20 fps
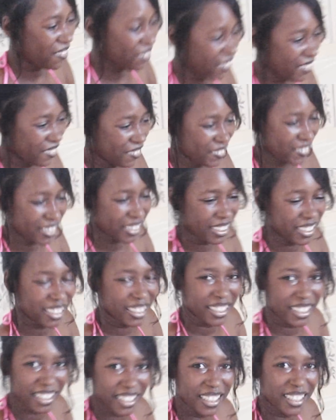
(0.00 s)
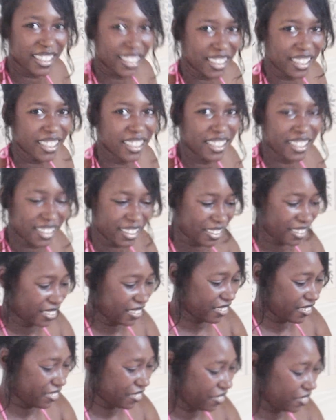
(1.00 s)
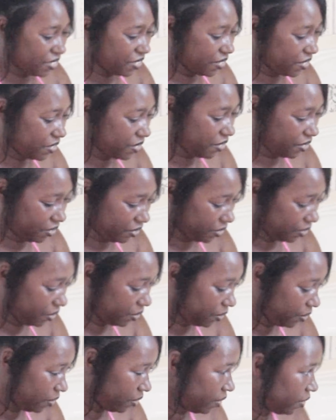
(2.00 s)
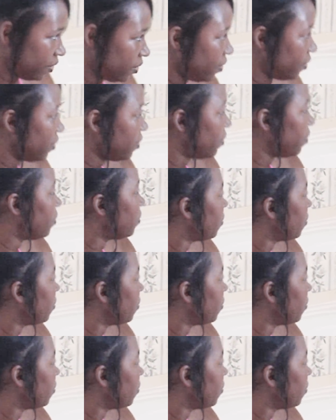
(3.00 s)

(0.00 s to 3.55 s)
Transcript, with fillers: I said, Puckle, we gotta, we got, we have to give this to YouTube